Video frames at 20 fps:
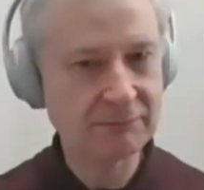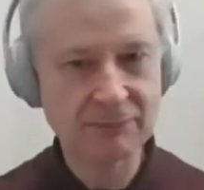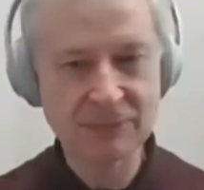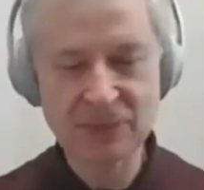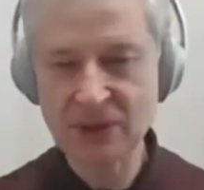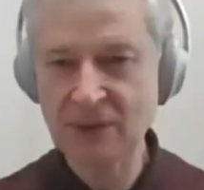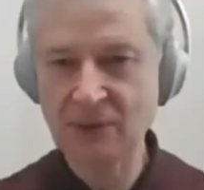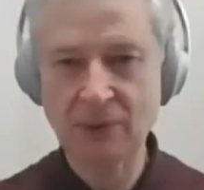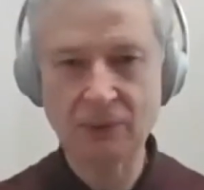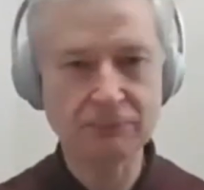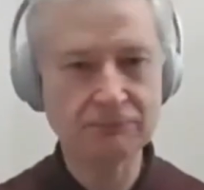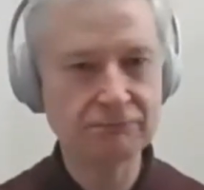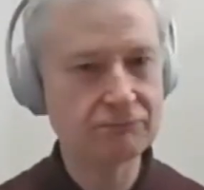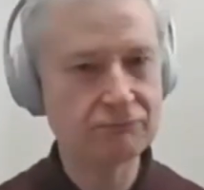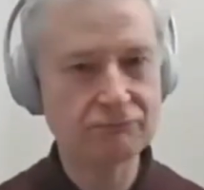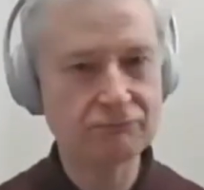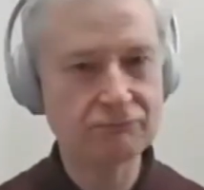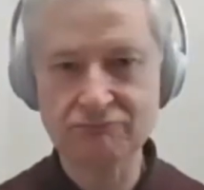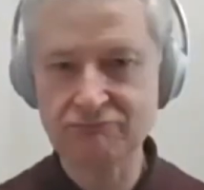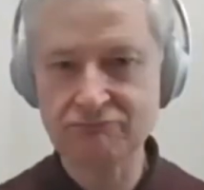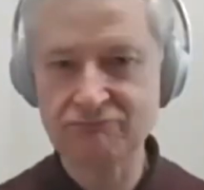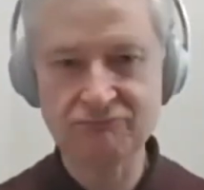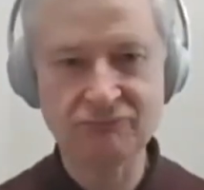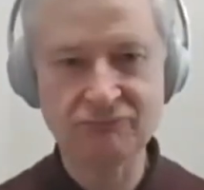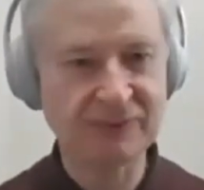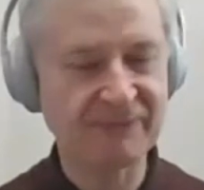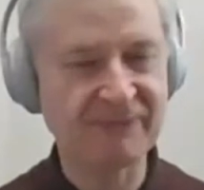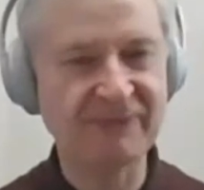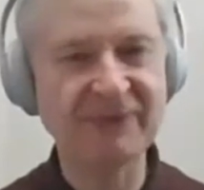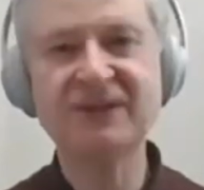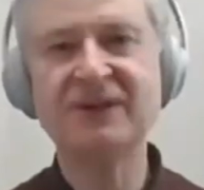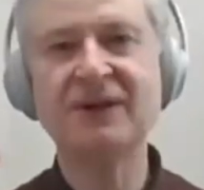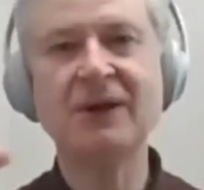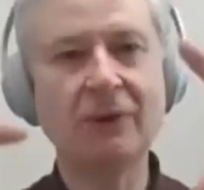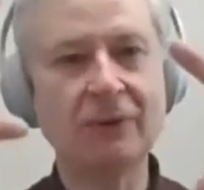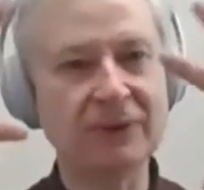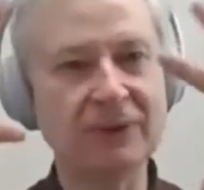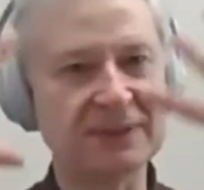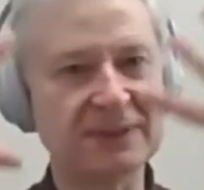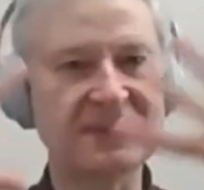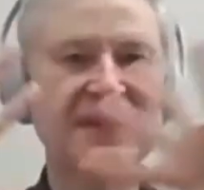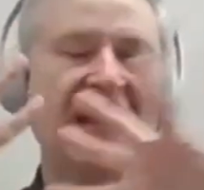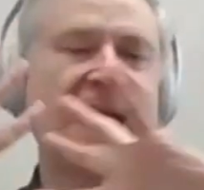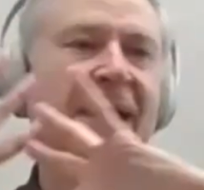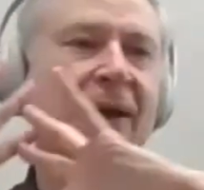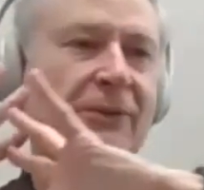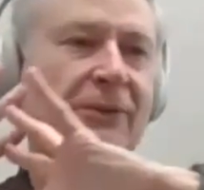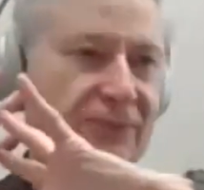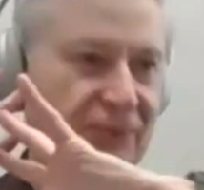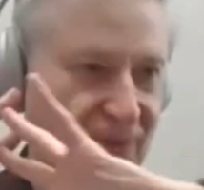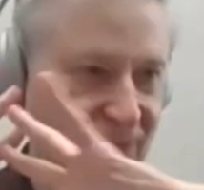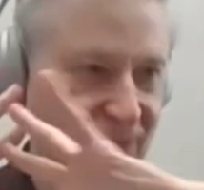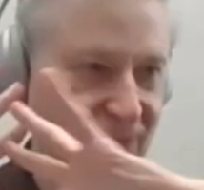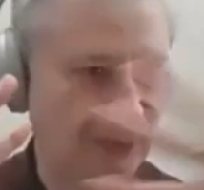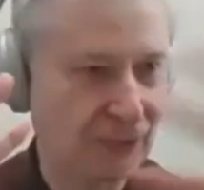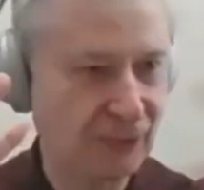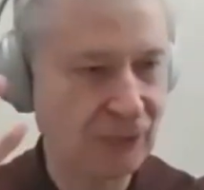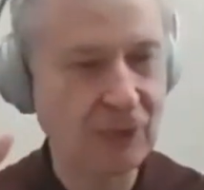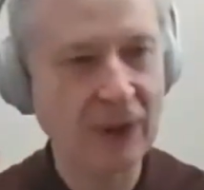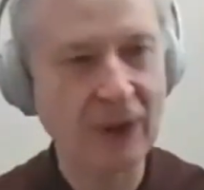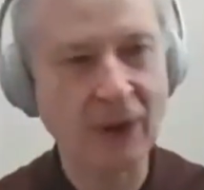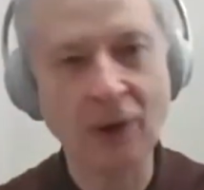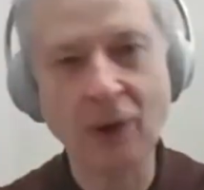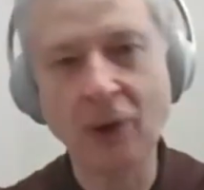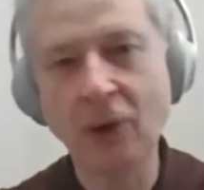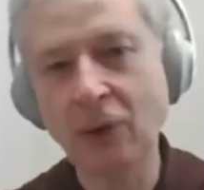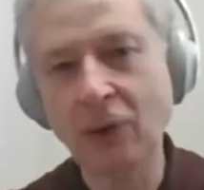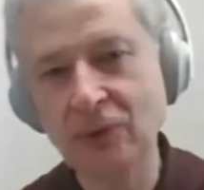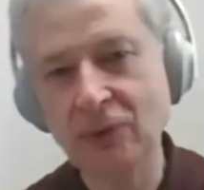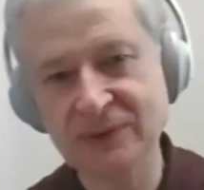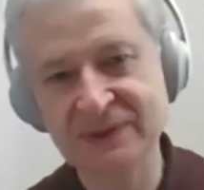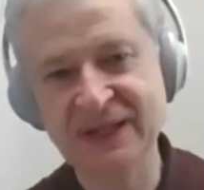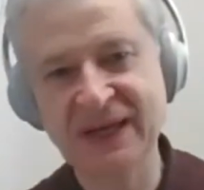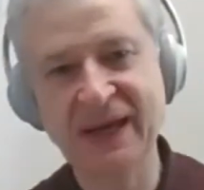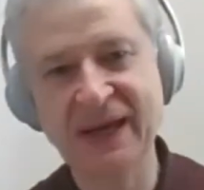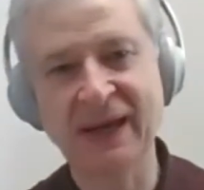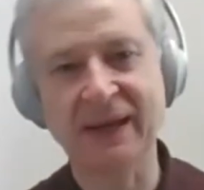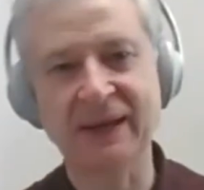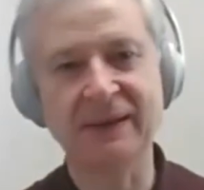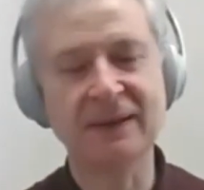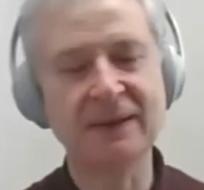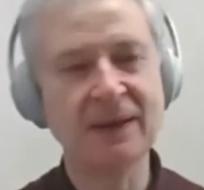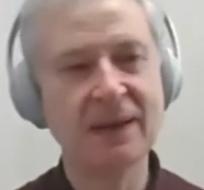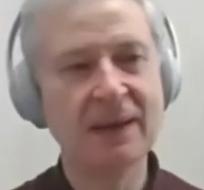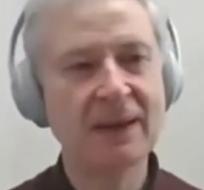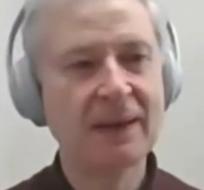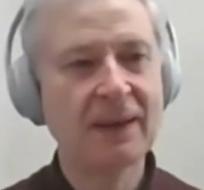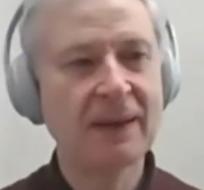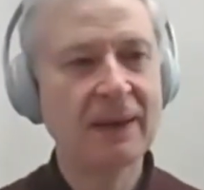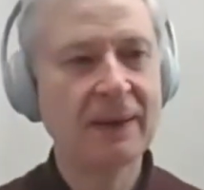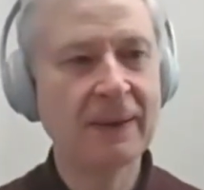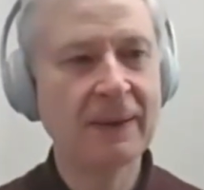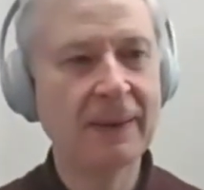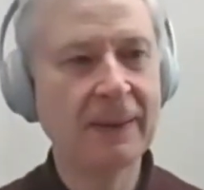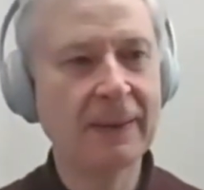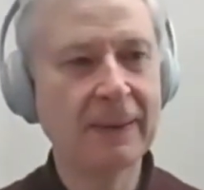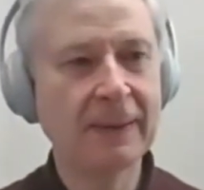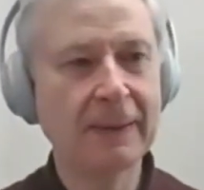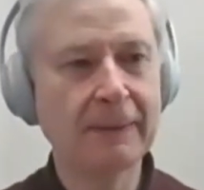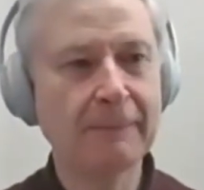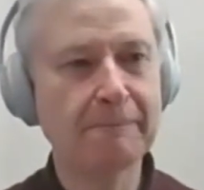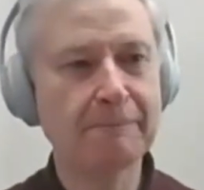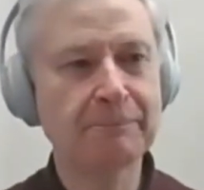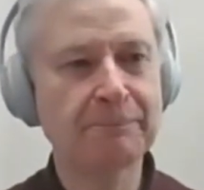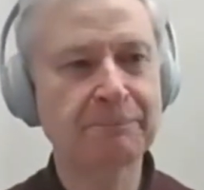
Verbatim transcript: you know, video and sound through a whole day, um,